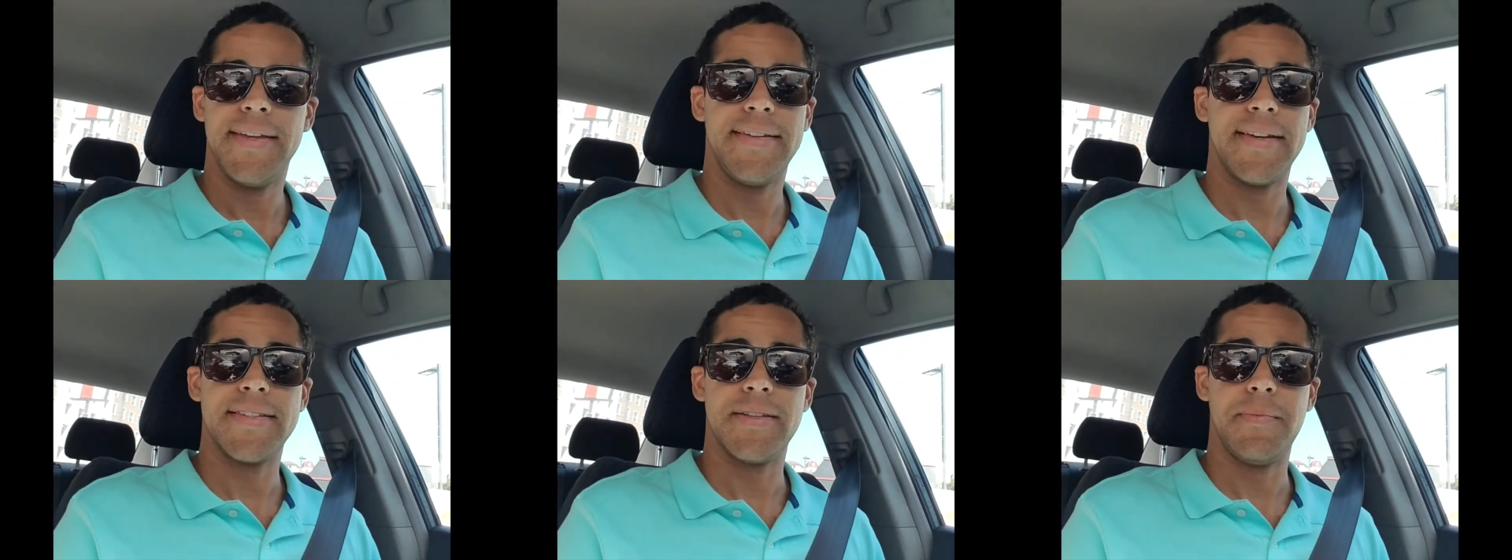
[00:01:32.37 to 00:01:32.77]
It
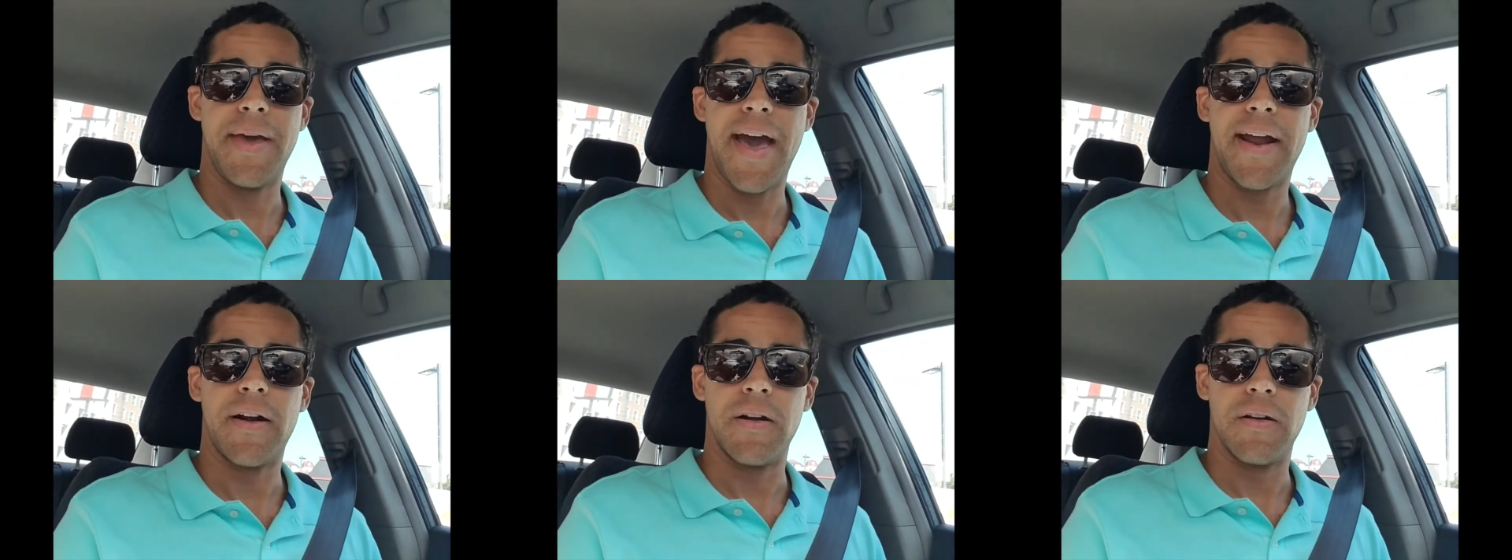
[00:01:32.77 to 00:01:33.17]
doesn't
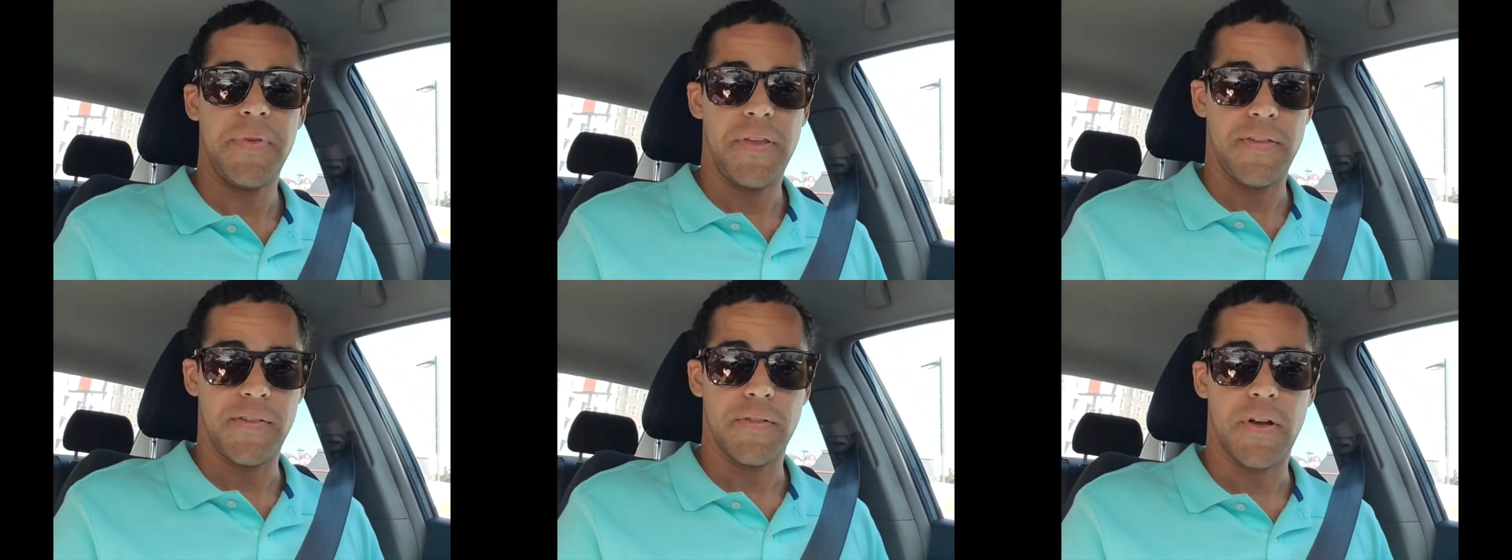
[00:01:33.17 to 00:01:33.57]
matter
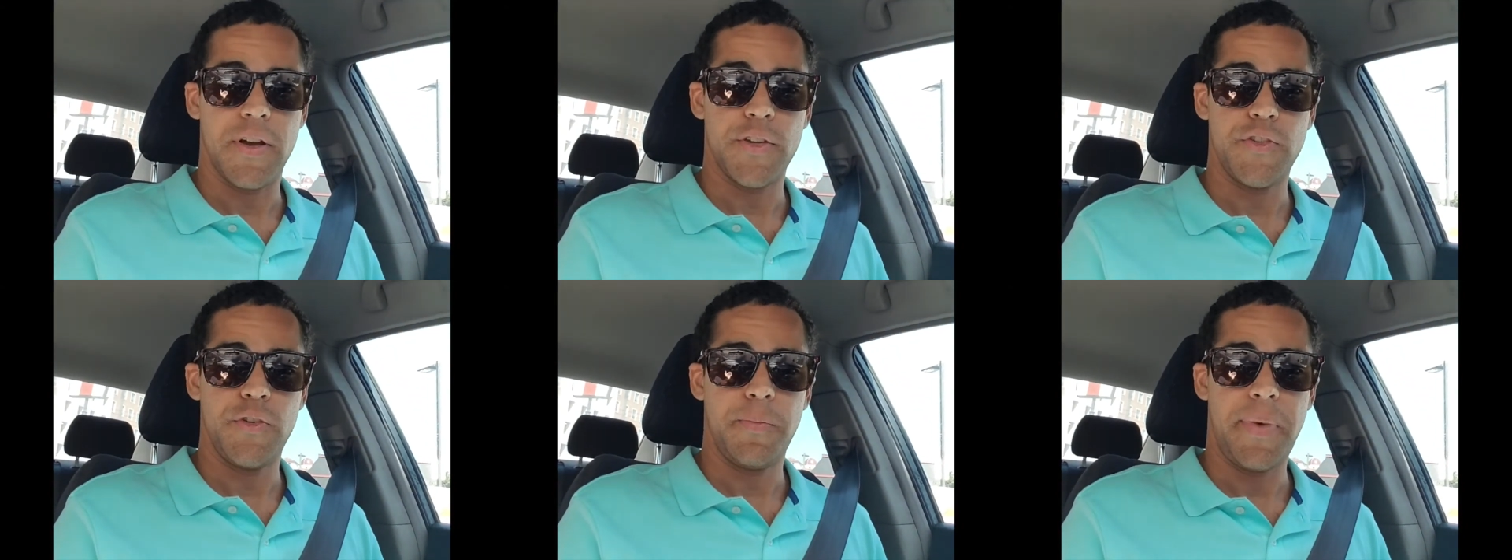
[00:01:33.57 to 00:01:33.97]
as
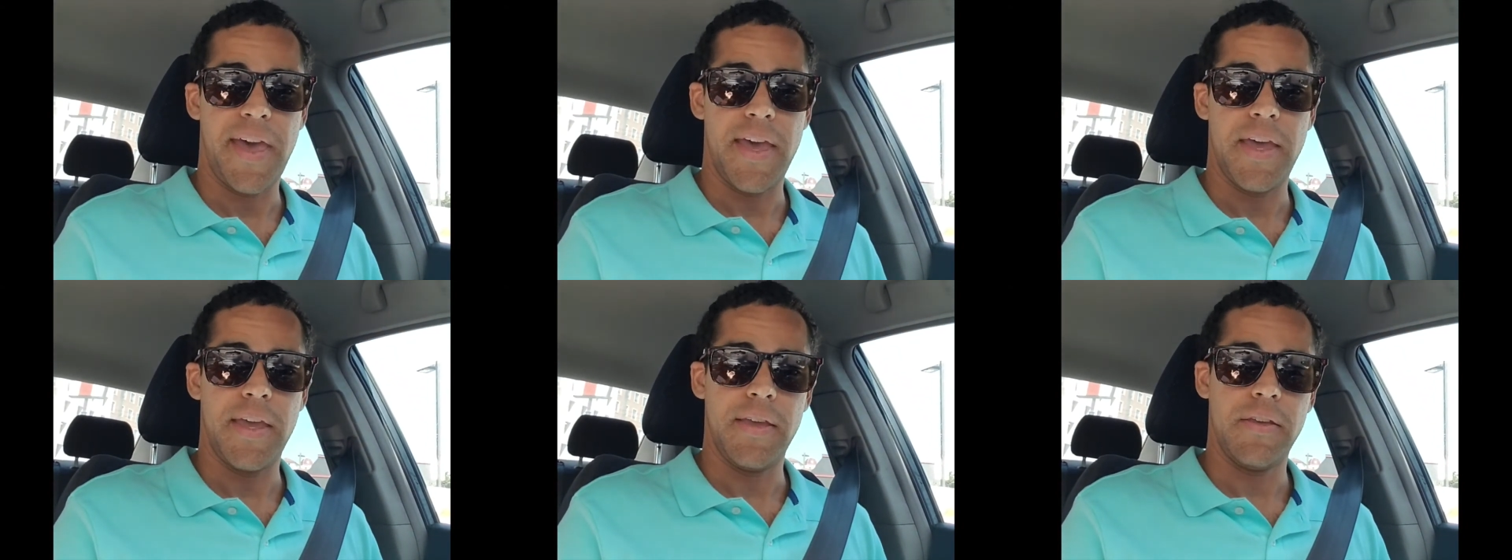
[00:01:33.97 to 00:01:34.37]
long as you
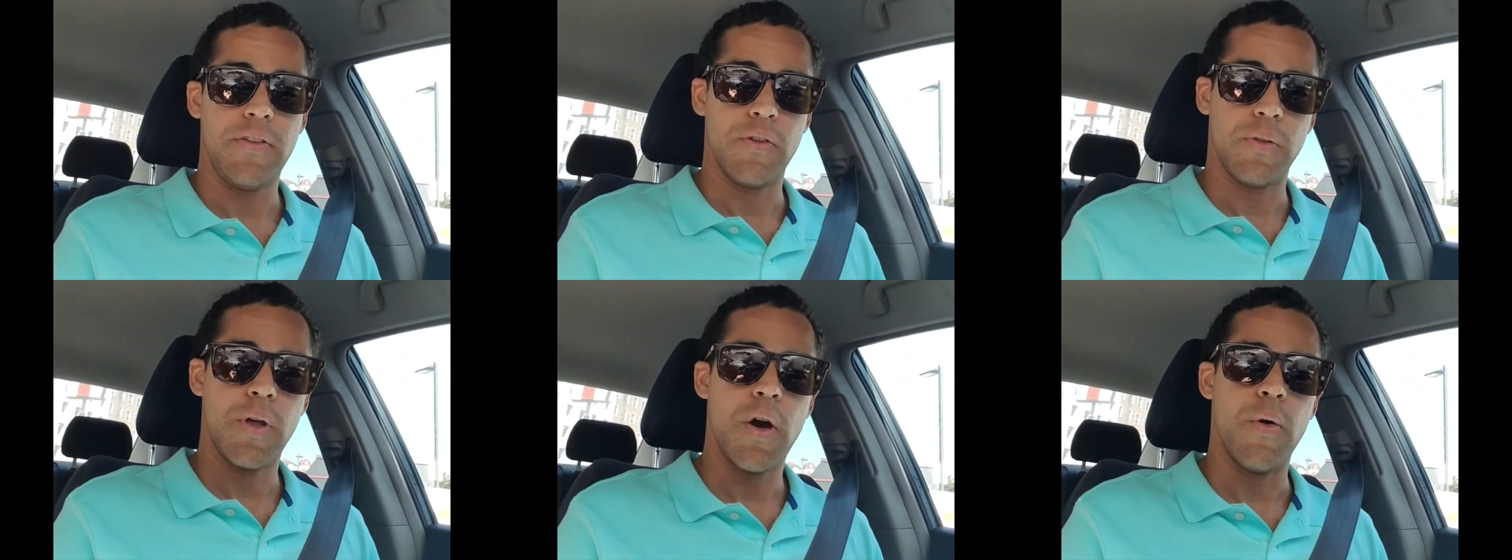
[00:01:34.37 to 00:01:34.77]
pay
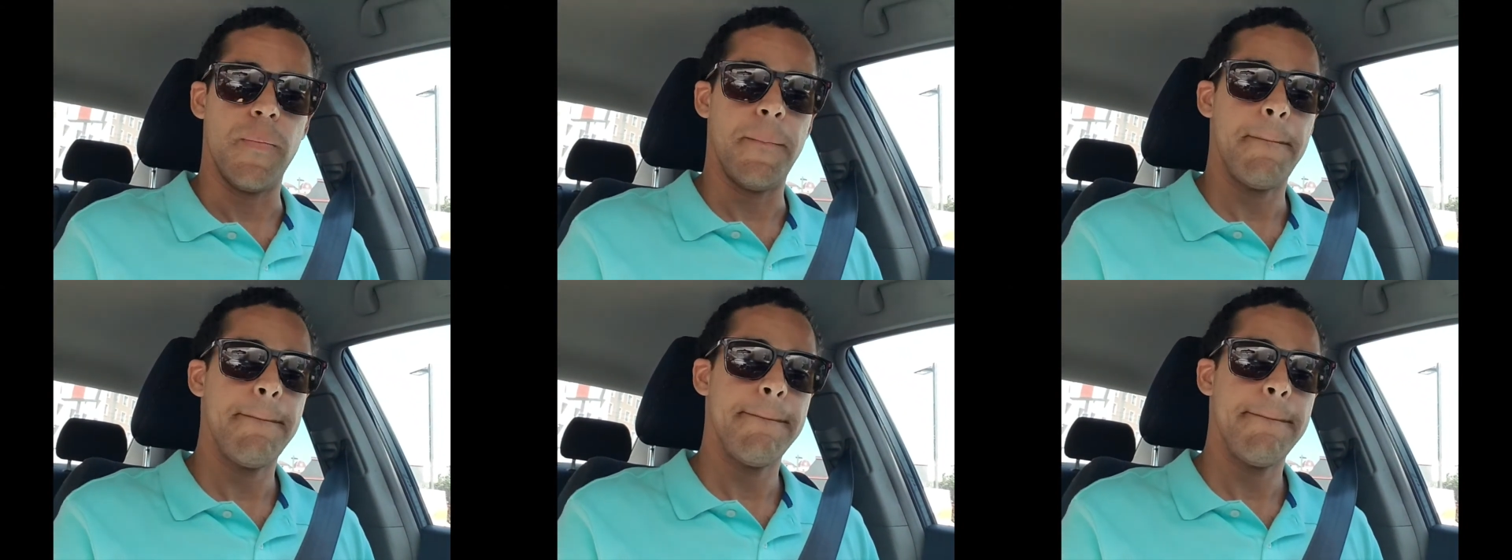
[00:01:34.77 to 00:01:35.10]
your loan.